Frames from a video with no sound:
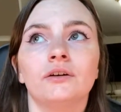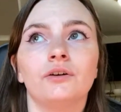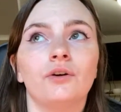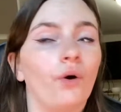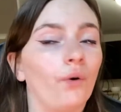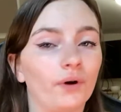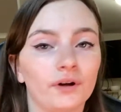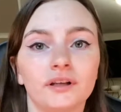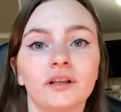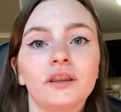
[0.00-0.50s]

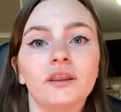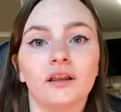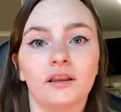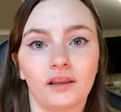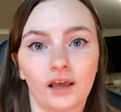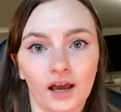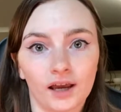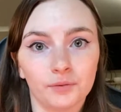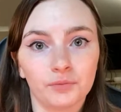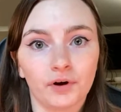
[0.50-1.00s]
going to the
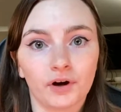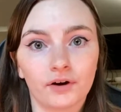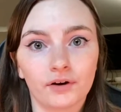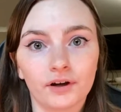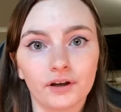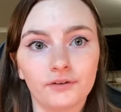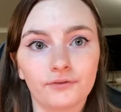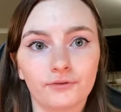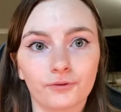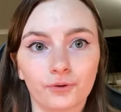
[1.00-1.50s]

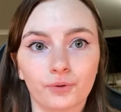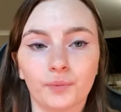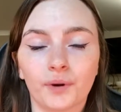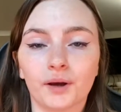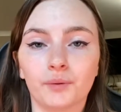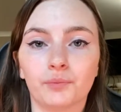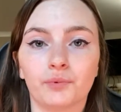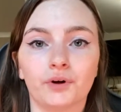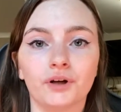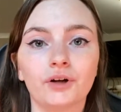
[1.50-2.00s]
library for
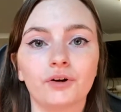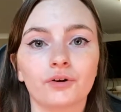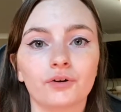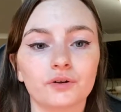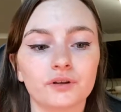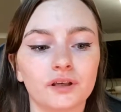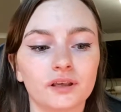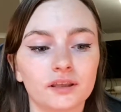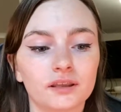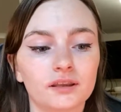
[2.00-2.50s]
my
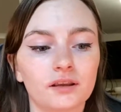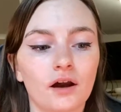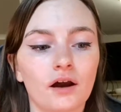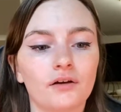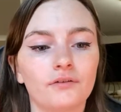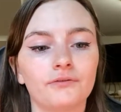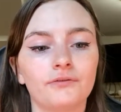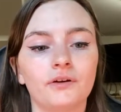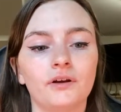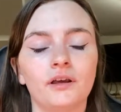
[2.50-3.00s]
pre-nursing
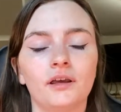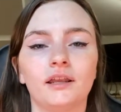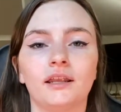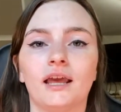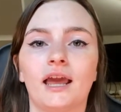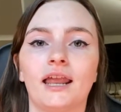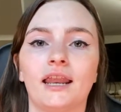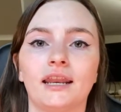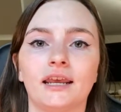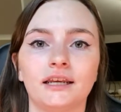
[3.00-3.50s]
stuff,
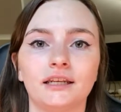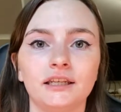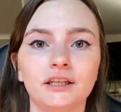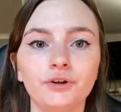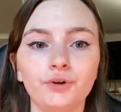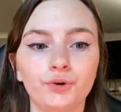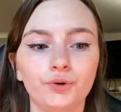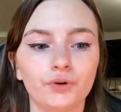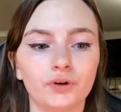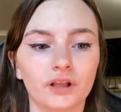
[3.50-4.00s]
and I
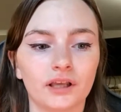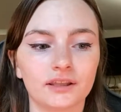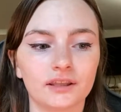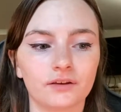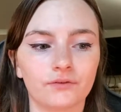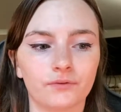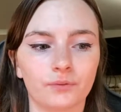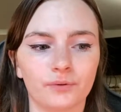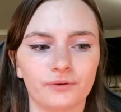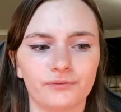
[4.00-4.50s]
didn't utilize
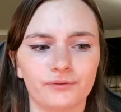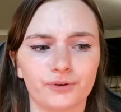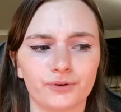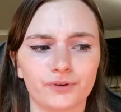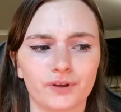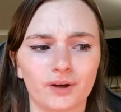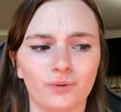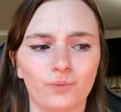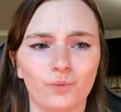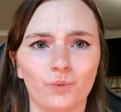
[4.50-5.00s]
it for my
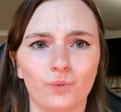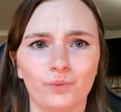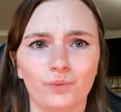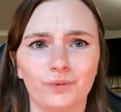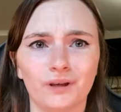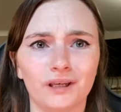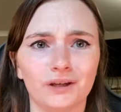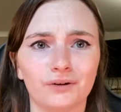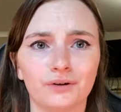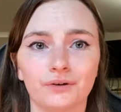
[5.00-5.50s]
first
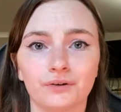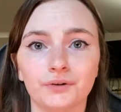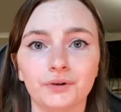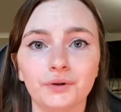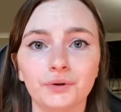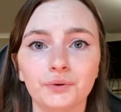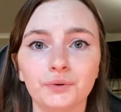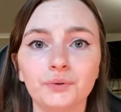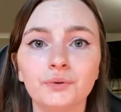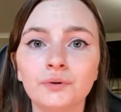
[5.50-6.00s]
year or
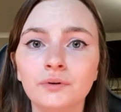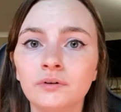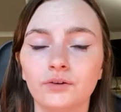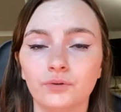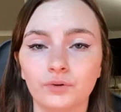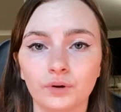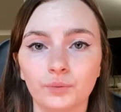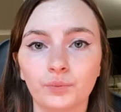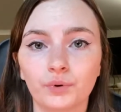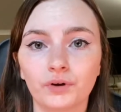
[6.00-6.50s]
2
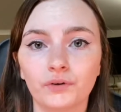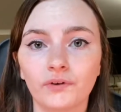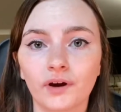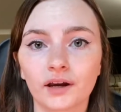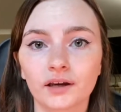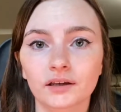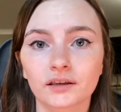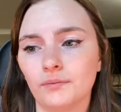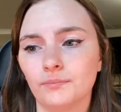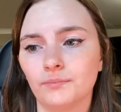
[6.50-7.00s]
doing
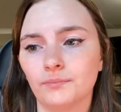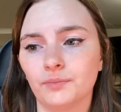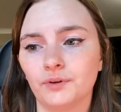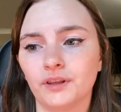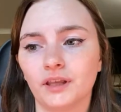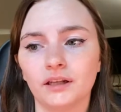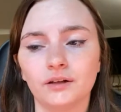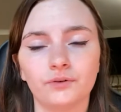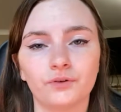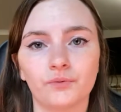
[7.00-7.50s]
prereq, but
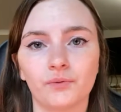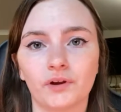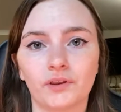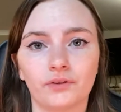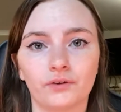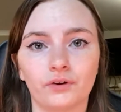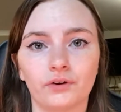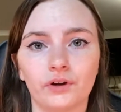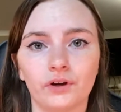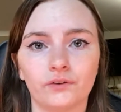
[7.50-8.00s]
then it was my
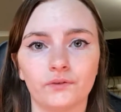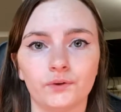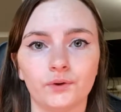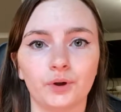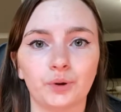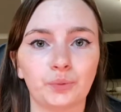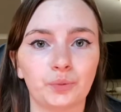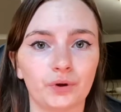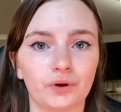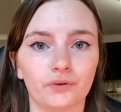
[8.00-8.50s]
3rd year of
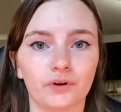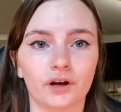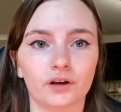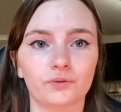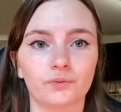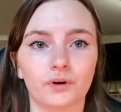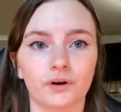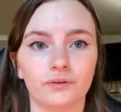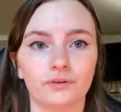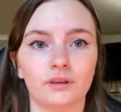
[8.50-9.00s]
doing
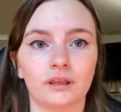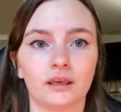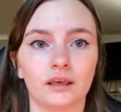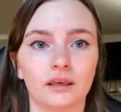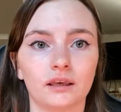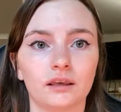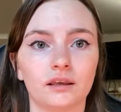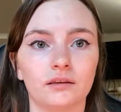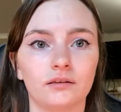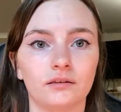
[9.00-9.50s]
prereqs where I was
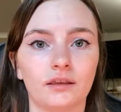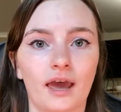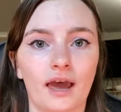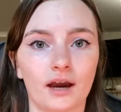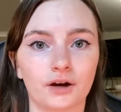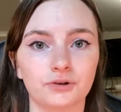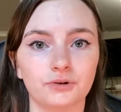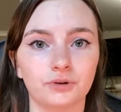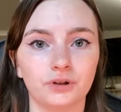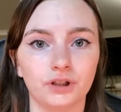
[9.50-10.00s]
like
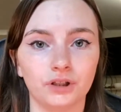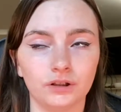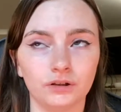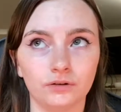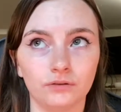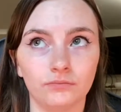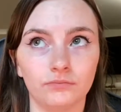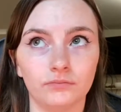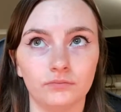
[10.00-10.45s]
actually